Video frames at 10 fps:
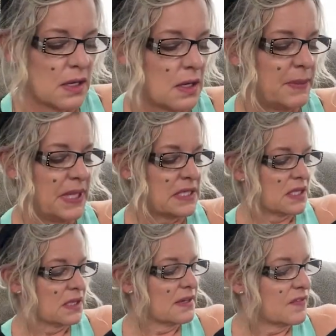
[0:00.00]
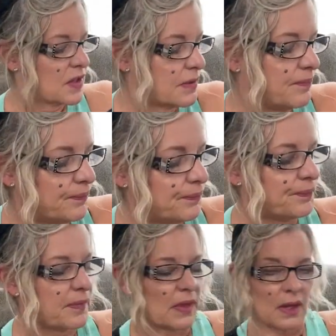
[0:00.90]
Being delivered.
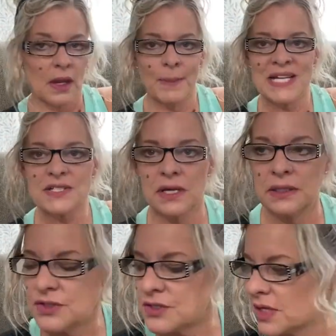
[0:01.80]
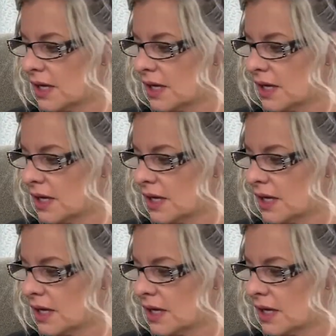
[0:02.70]
My son's